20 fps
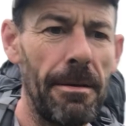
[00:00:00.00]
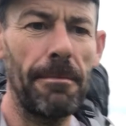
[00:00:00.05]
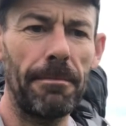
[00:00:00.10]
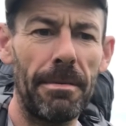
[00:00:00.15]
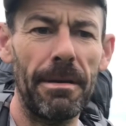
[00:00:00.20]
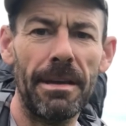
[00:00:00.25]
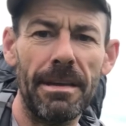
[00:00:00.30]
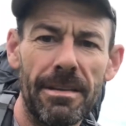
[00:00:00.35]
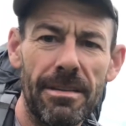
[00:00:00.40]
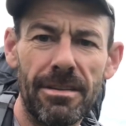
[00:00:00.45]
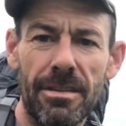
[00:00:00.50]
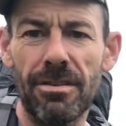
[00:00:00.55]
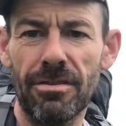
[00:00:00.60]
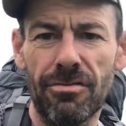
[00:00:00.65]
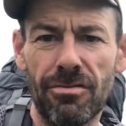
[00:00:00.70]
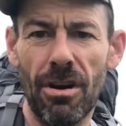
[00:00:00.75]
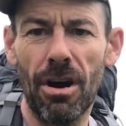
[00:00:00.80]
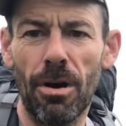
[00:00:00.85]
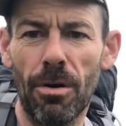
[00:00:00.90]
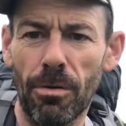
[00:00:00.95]
be as
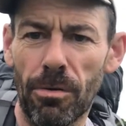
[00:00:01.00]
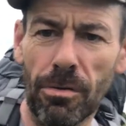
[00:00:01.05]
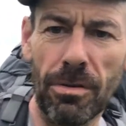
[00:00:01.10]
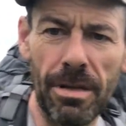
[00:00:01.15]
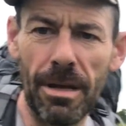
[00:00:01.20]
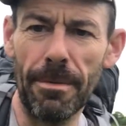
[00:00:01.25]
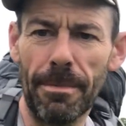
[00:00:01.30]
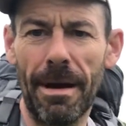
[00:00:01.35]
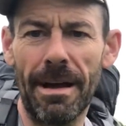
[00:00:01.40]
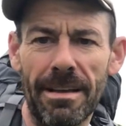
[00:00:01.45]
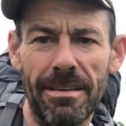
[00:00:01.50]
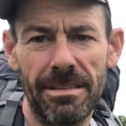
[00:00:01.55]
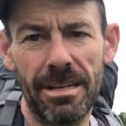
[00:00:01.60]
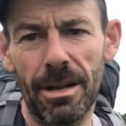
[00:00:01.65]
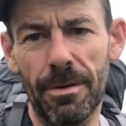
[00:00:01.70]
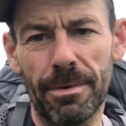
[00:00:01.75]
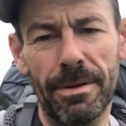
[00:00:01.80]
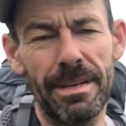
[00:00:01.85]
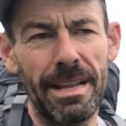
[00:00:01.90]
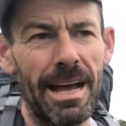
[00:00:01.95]
controlled about
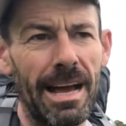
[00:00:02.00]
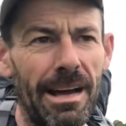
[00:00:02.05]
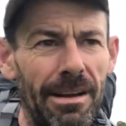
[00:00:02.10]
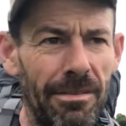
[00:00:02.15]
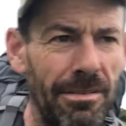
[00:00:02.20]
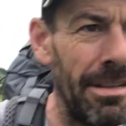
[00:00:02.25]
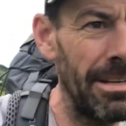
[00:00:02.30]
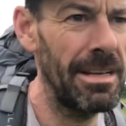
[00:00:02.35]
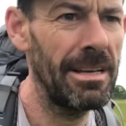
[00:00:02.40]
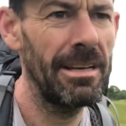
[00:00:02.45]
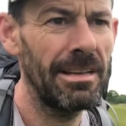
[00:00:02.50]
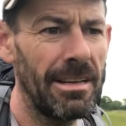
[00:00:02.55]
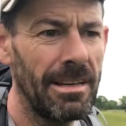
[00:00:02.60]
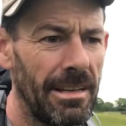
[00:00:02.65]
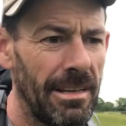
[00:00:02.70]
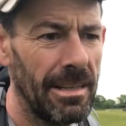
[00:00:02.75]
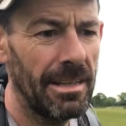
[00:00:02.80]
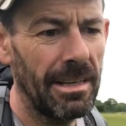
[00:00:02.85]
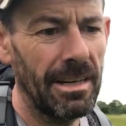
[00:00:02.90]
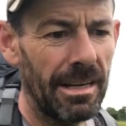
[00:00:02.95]
slowing down
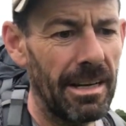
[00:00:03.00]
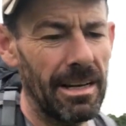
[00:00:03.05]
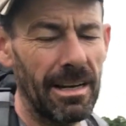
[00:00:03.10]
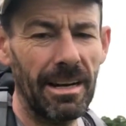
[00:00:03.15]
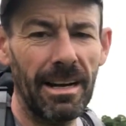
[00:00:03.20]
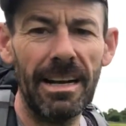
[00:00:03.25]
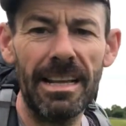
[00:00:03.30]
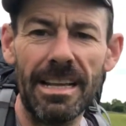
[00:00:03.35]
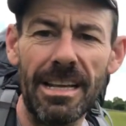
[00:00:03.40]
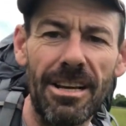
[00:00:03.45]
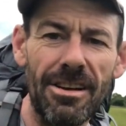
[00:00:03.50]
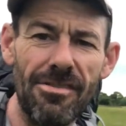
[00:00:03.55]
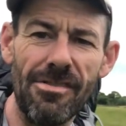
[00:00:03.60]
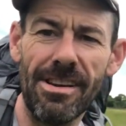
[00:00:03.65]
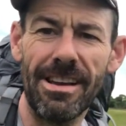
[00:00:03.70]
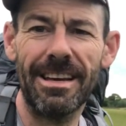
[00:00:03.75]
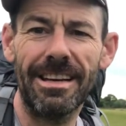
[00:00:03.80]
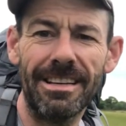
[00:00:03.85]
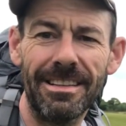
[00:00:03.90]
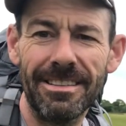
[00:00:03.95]
and
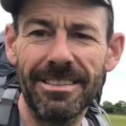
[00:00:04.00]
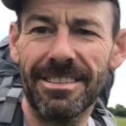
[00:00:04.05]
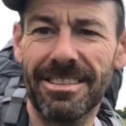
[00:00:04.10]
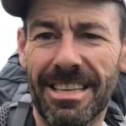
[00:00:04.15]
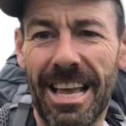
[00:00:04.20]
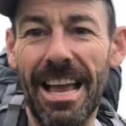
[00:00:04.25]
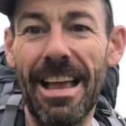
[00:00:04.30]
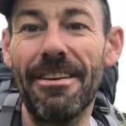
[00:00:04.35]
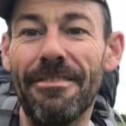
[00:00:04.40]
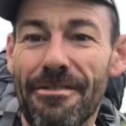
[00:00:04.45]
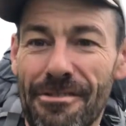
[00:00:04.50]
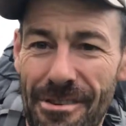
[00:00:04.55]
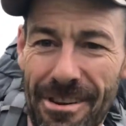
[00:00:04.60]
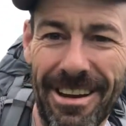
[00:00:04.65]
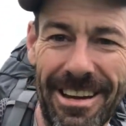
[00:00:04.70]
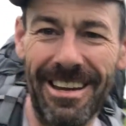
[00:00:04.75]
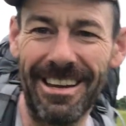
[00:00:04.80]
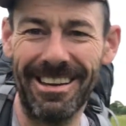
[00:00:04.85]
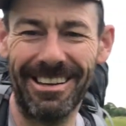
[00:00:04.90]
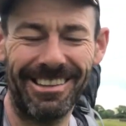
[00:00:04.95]
lingering and
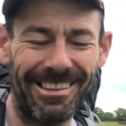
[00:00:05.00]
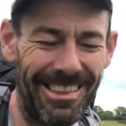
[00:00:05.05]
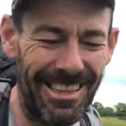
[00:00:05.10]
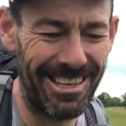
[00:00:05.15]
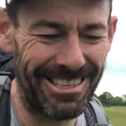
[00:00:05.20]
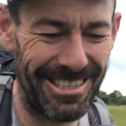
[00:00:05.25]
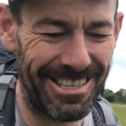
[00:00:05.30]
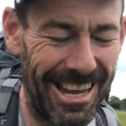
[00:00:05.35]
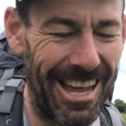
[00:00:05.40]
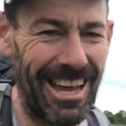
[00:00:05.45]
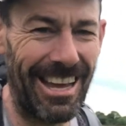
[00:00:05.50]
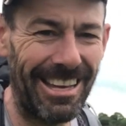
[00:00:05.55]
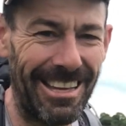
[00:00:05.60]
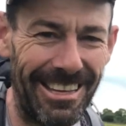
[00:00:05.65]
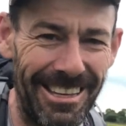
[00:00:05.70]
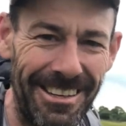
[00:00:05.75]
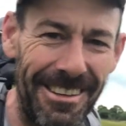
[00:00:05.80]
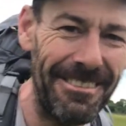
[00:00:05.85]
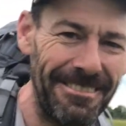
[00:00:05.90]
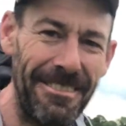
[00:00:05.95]
savouring this day
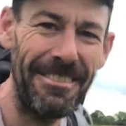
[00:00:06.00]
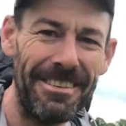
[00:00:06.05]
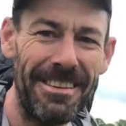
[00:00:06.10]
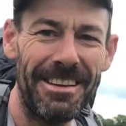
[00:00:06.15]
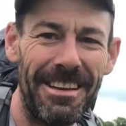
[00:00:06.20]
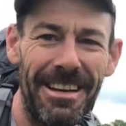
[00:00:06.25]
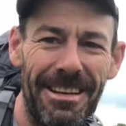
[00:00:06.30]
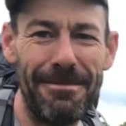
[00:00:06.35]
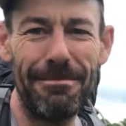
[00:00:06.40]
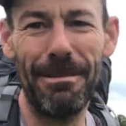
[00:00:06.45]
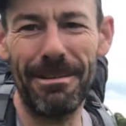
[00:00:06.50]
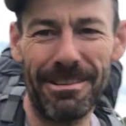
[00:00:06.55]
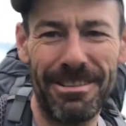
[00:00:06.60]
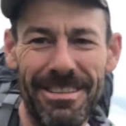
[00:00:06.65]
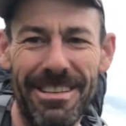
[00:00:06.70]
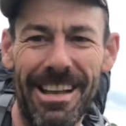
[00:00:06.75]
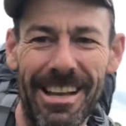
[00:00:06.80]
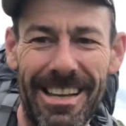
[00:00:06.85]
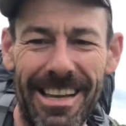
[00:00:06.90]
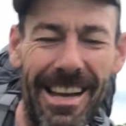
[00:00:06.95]
as much
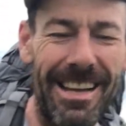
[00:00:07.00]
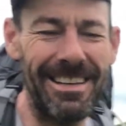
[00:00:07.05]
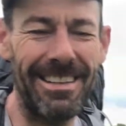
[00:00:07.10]
as I can.